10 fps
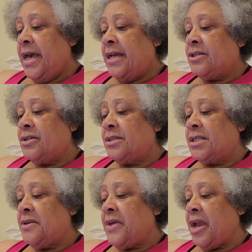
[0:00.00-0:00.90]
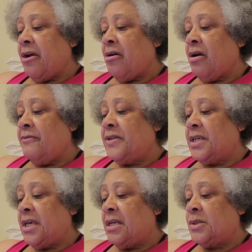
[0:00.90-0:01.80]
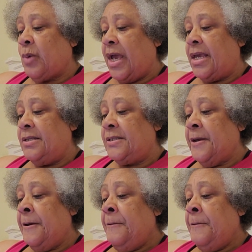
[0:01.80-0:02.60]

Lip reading: and could see the error of the king's ways.